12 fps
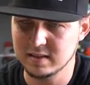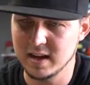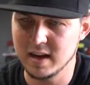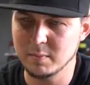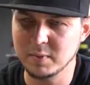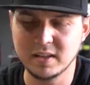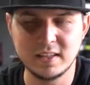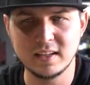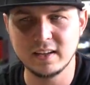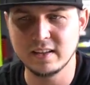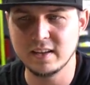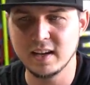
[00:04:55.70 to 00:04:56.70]
Yeah, I mean, at the
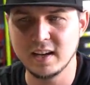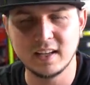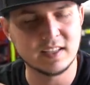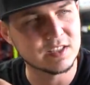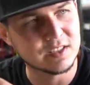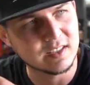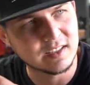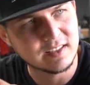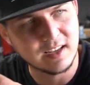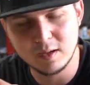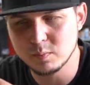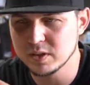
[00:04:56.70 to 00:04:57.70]
end of the day, it's just going
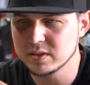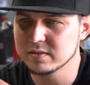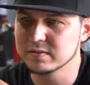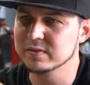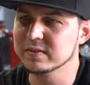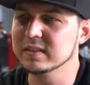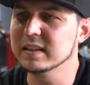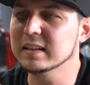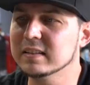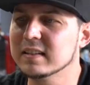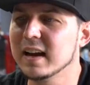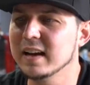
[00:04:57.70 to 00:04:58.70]
to take a bunch of
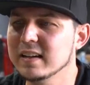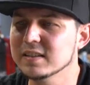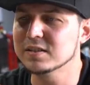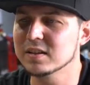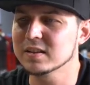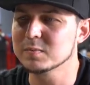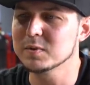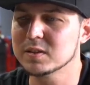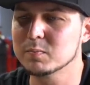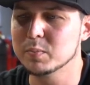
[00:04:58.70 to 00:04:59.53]
little tiny adjustments,